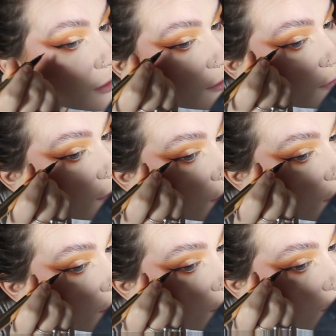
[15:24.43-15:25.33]
I just need to
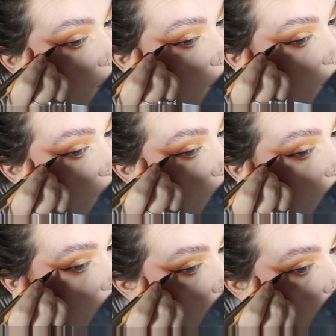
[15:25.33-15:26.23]
thin this out
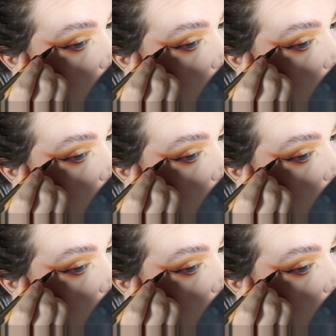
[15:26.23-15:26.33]
a little.